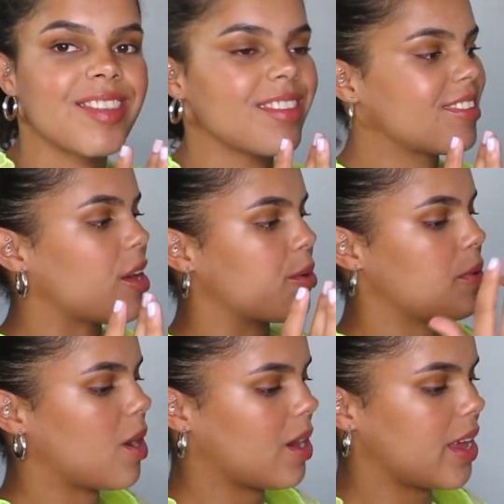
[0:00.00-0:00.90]

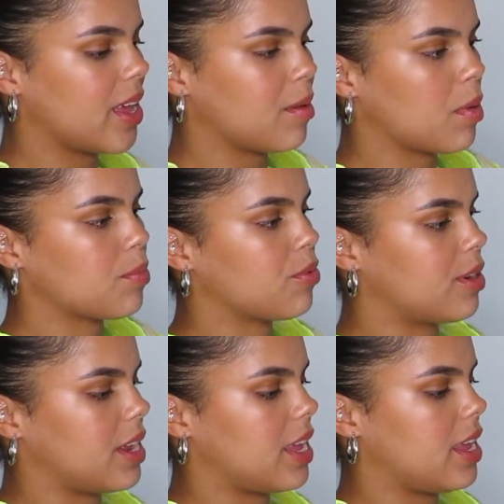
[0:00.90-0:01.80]
so I'm
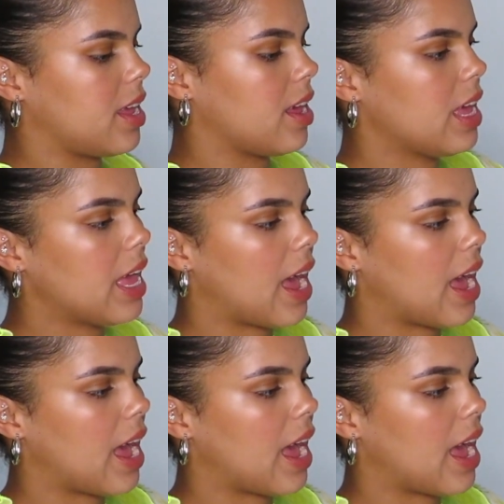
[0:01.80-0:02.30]
pretty